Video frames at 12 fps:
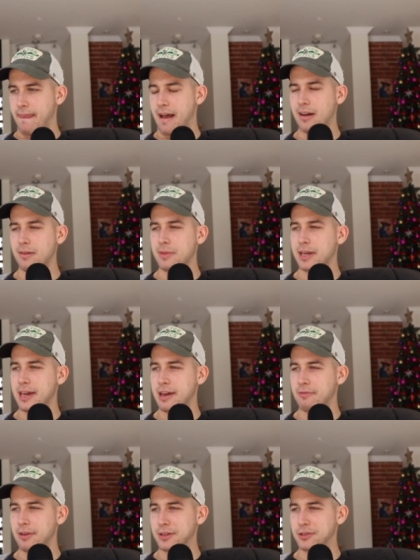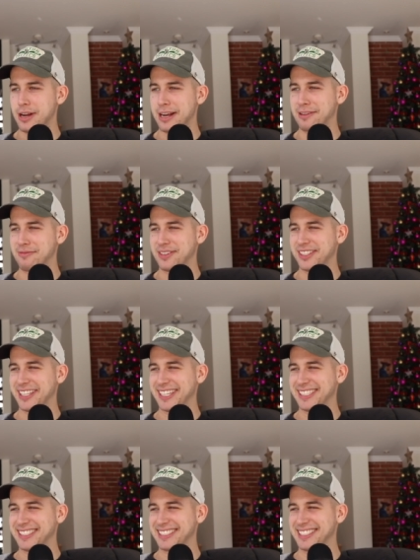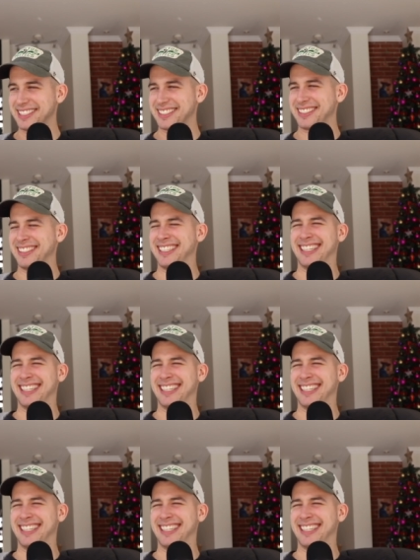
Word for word: How come he can't run track and field like his sister?